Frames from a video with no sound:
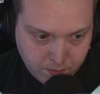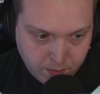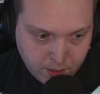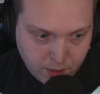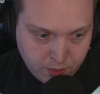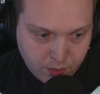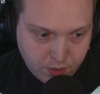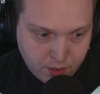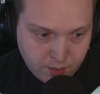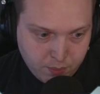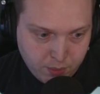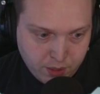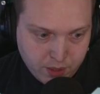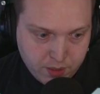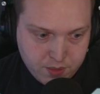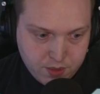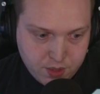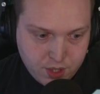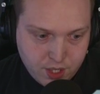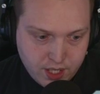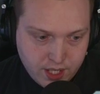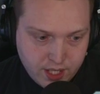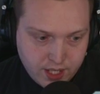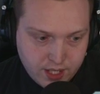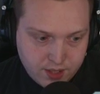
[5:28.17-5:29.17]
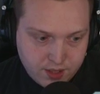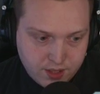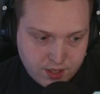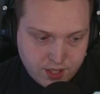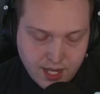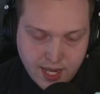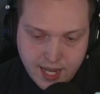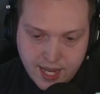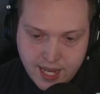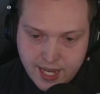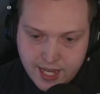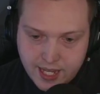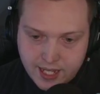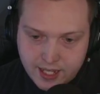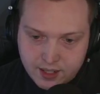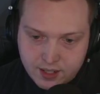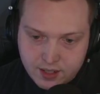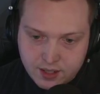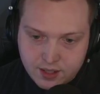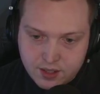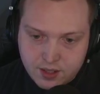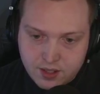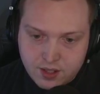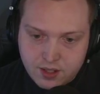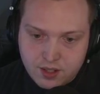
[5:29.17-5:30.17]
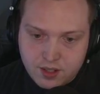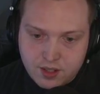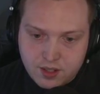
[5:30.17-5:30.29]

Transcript: Both approaches and